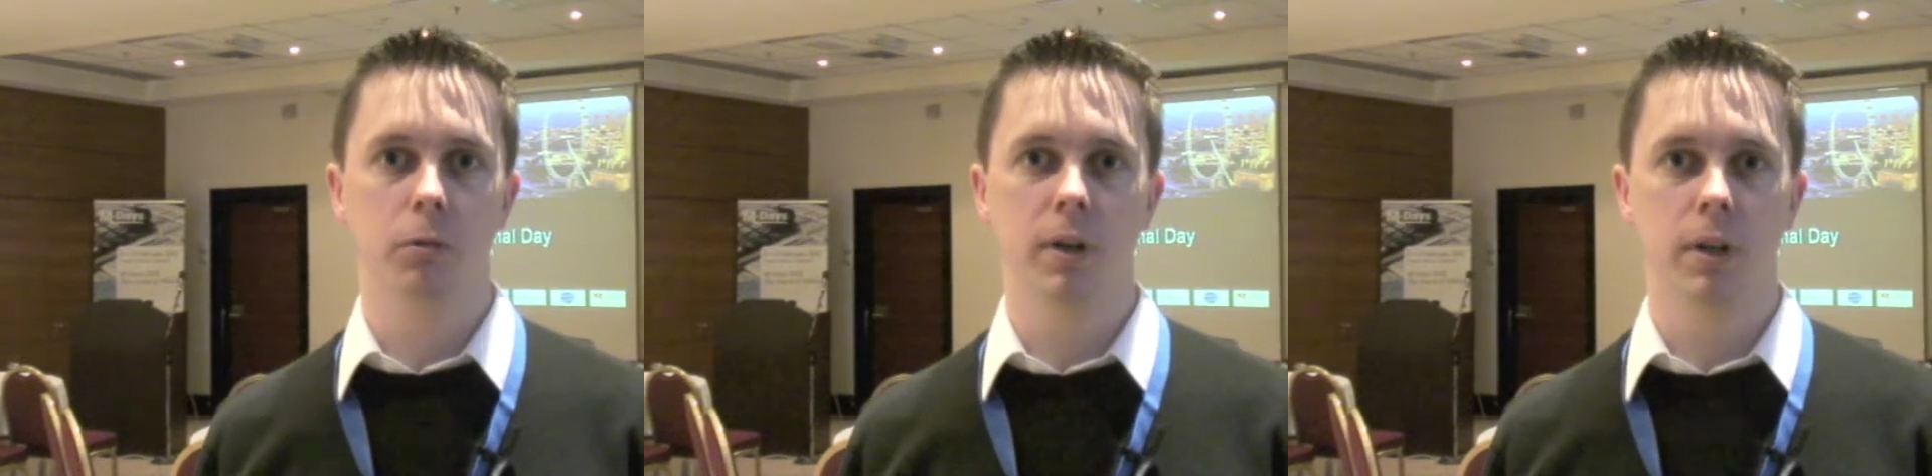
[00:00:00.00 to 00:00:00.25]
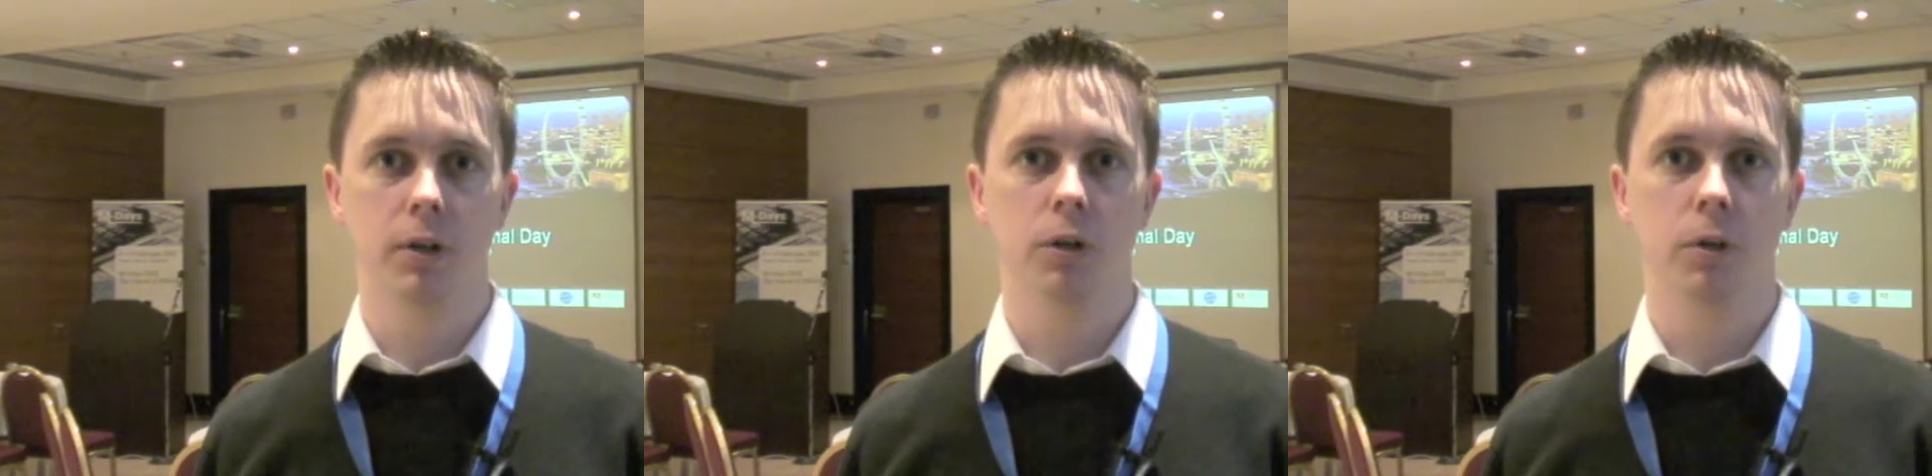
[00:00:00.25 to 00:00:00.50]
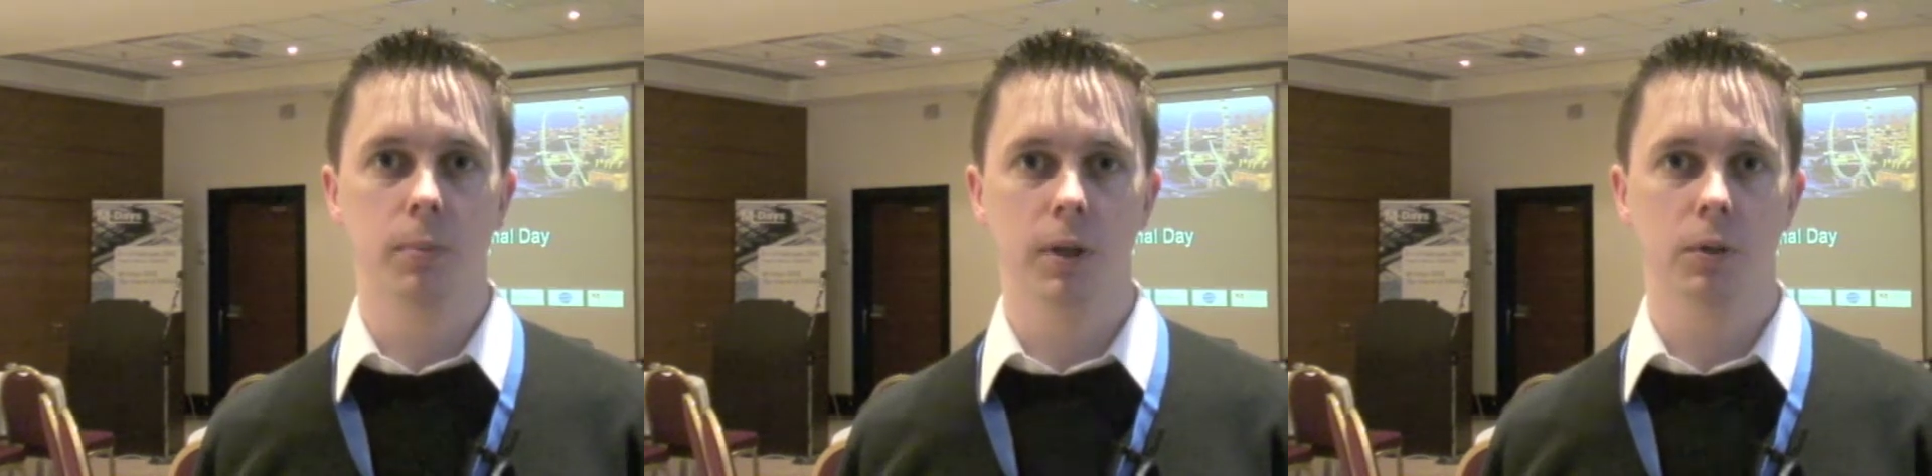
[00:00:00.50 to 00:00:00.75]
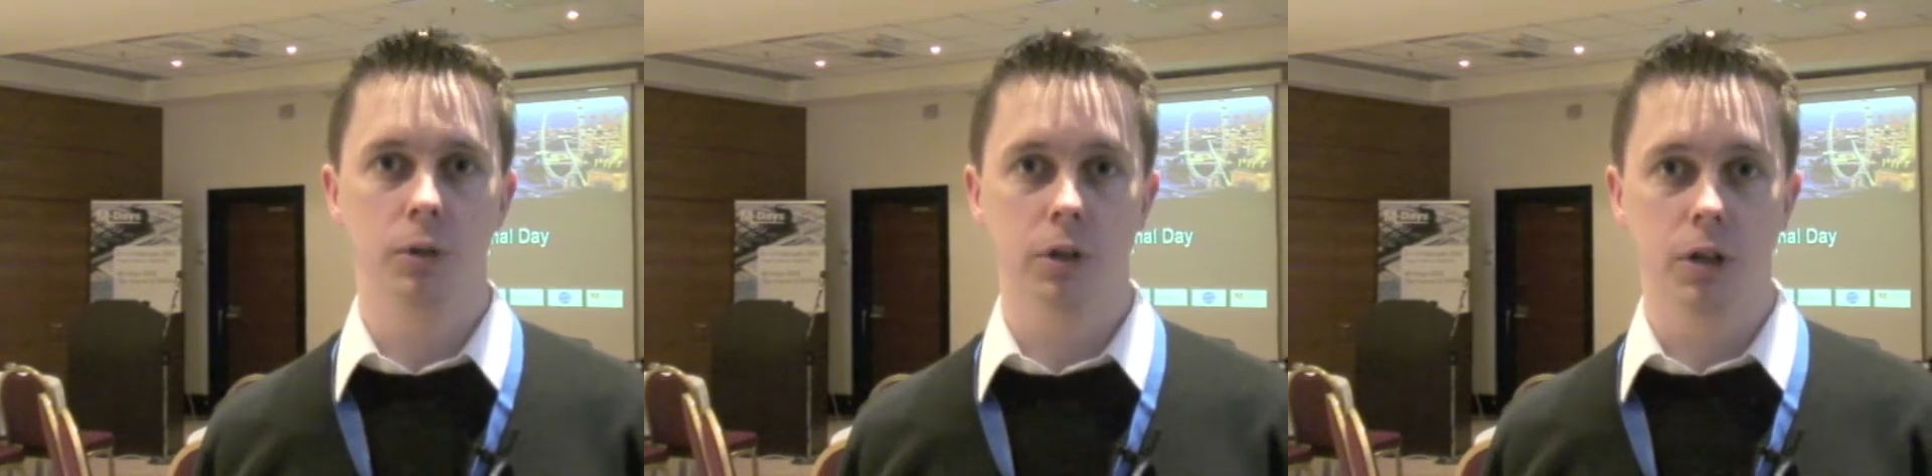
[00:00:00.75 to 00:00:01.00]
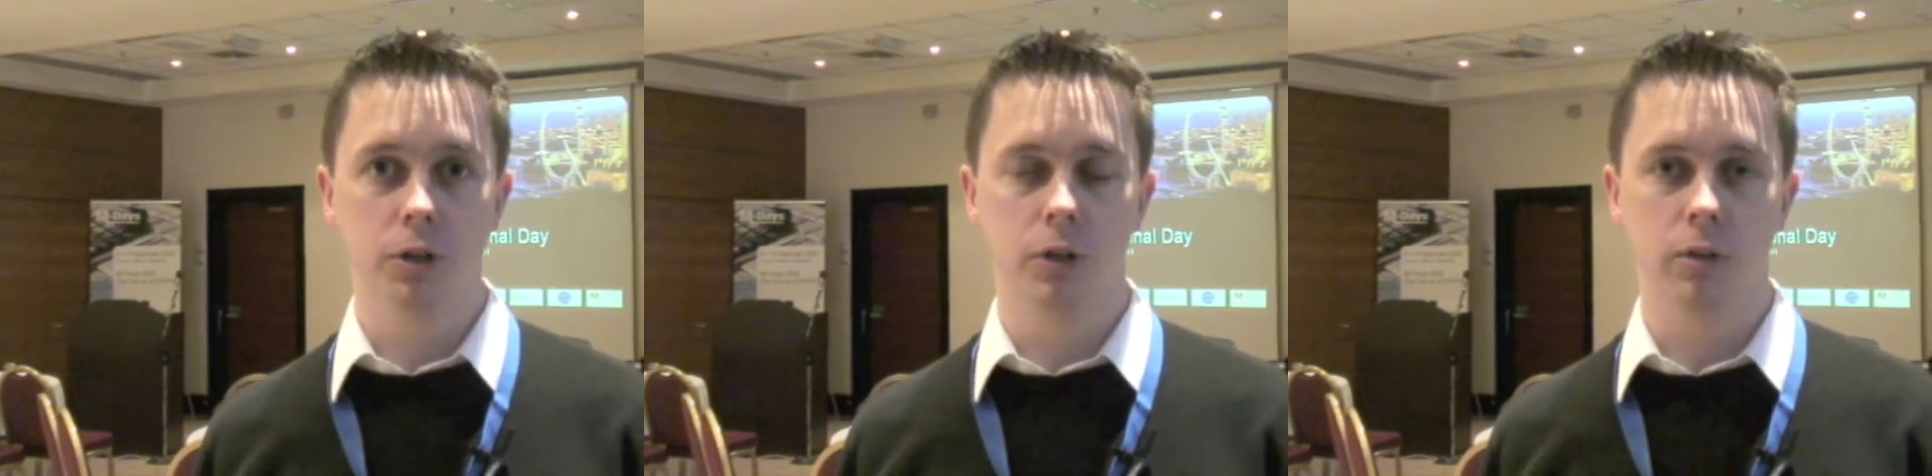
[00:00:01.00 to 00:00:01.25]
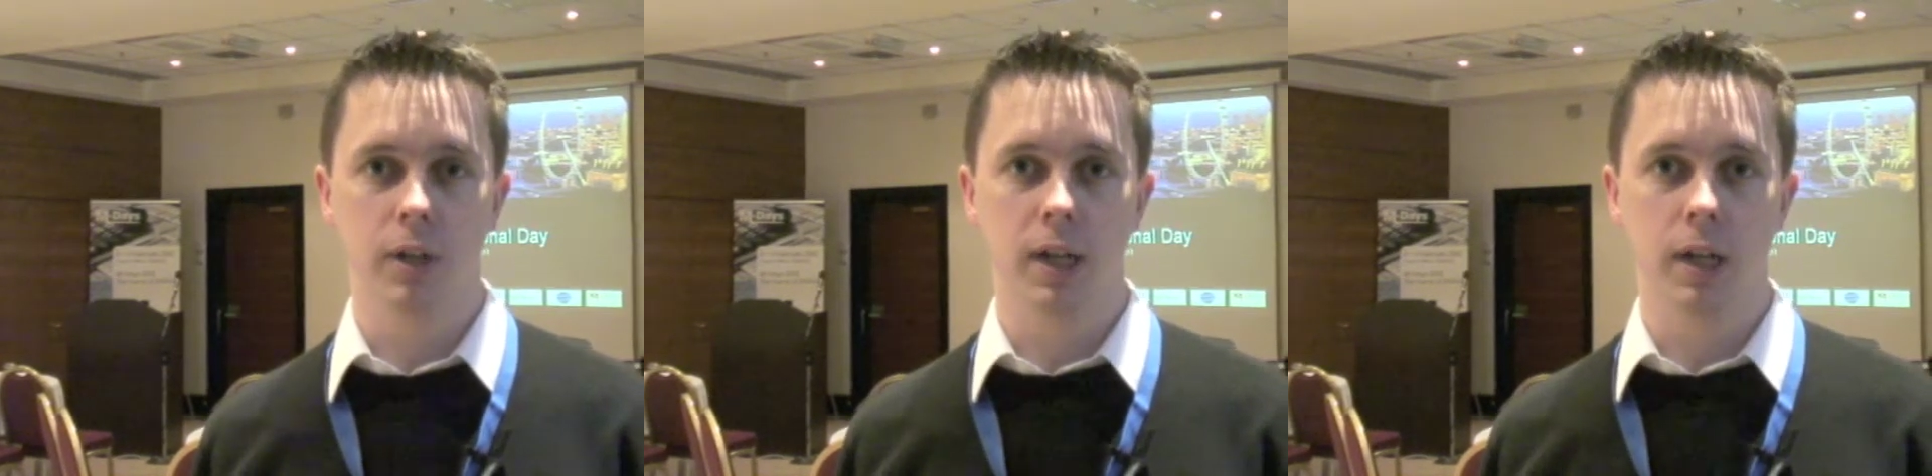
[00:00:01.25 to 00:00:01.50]
transaction spent on
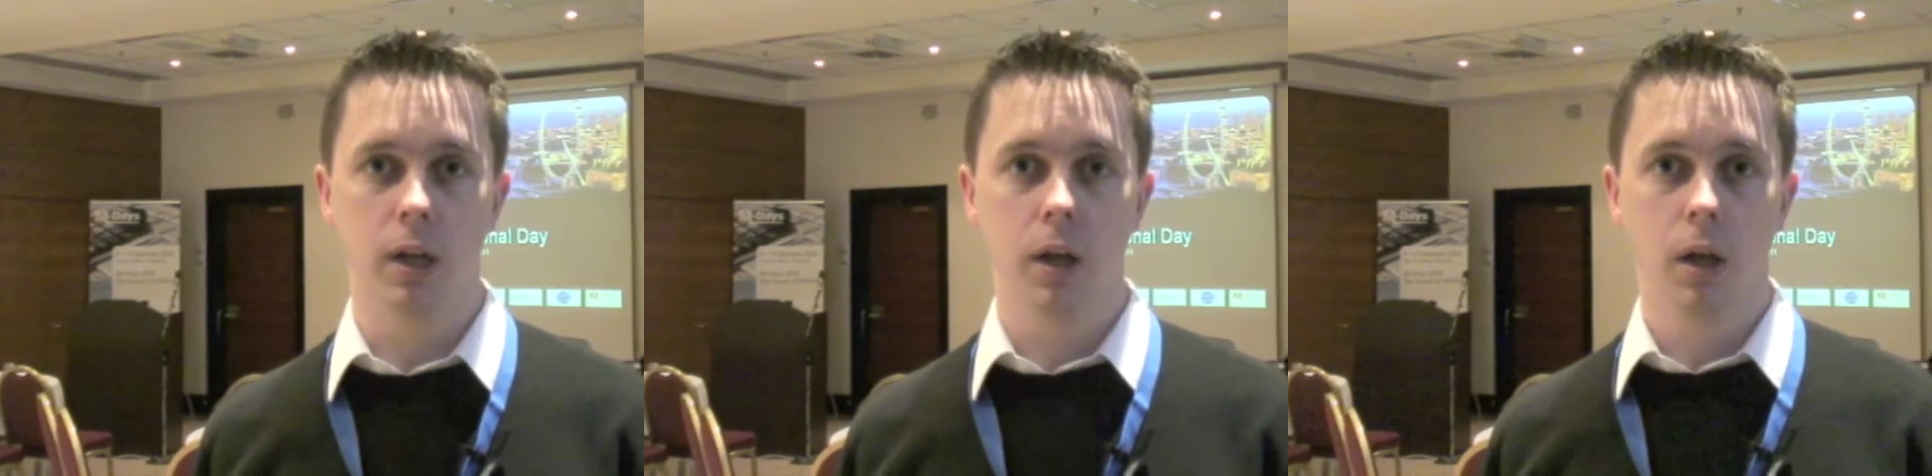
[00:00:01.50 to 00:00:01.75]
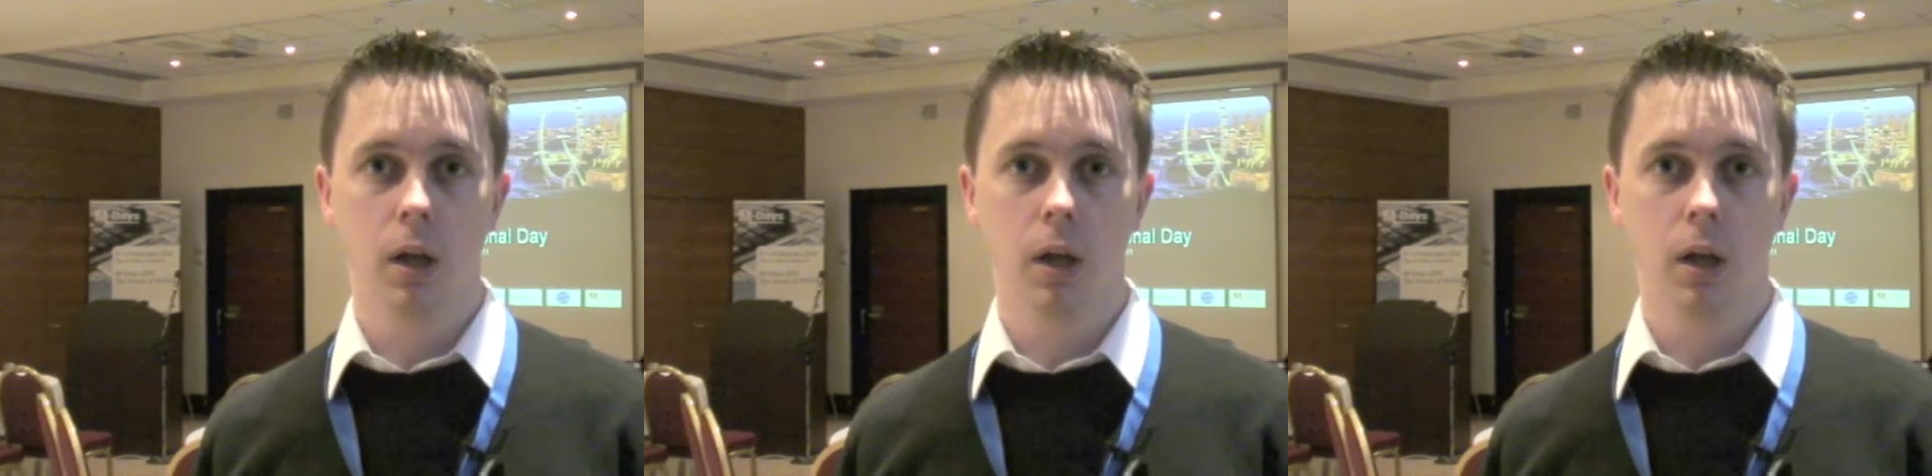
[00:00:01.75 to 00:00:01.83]
charges there.